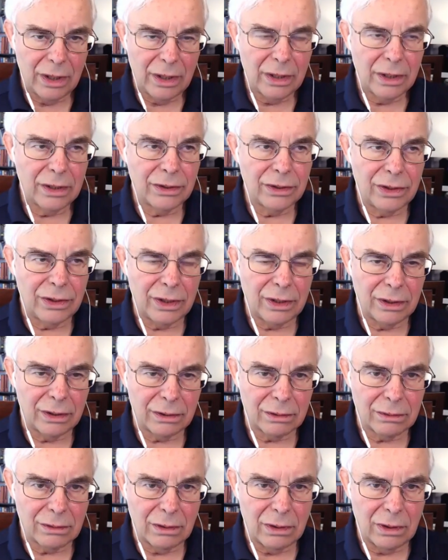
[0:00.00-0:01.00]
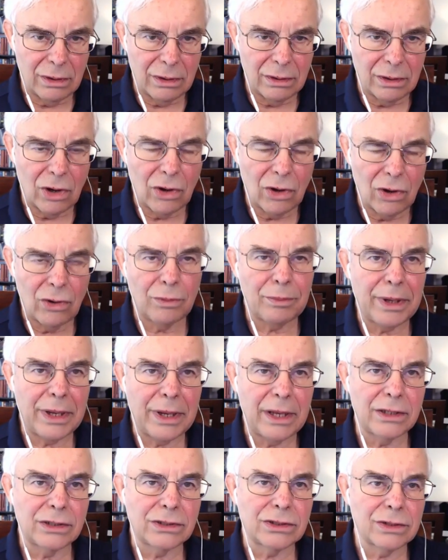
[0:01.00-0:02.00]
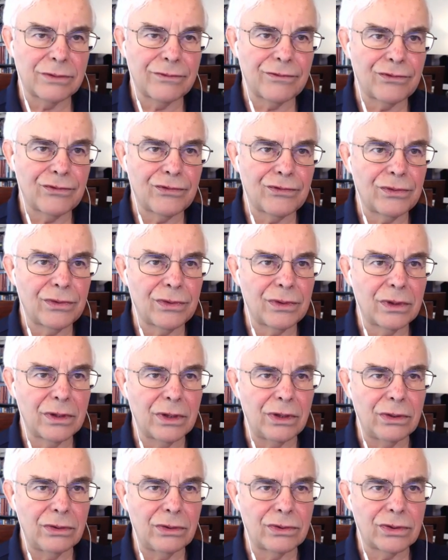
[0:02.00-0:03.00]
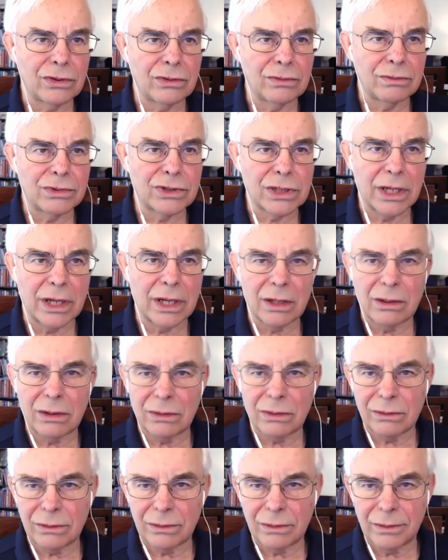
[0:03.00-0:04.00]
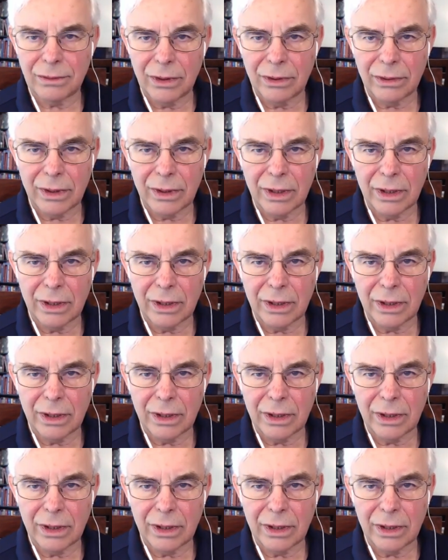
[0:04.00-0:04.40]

the homepage of the YouTube channel. Okay,